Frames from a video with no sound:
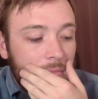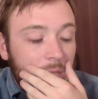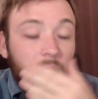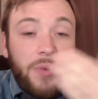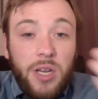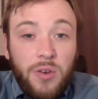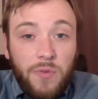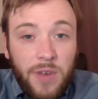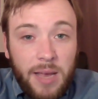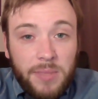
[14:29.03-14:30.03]
someone in
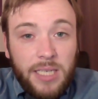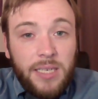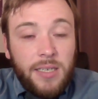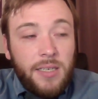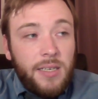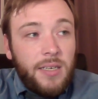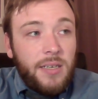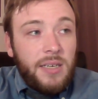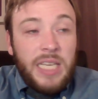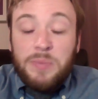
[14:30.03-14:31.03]
your family
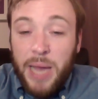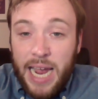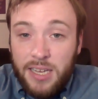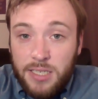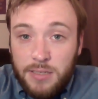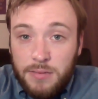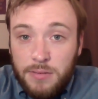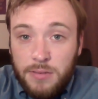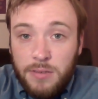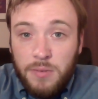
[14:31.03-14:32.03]
has passed,
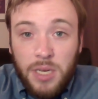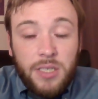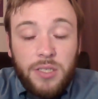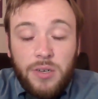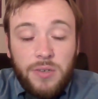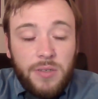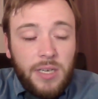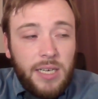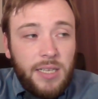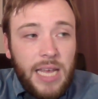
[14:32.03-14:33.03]
because
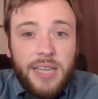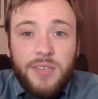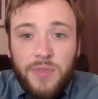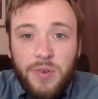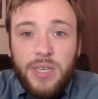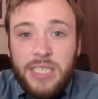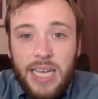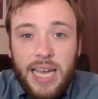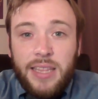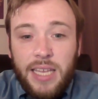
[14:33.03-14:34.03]
that is a very
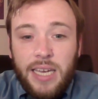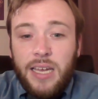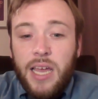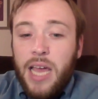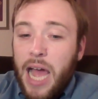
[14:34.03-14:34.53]
sad thing.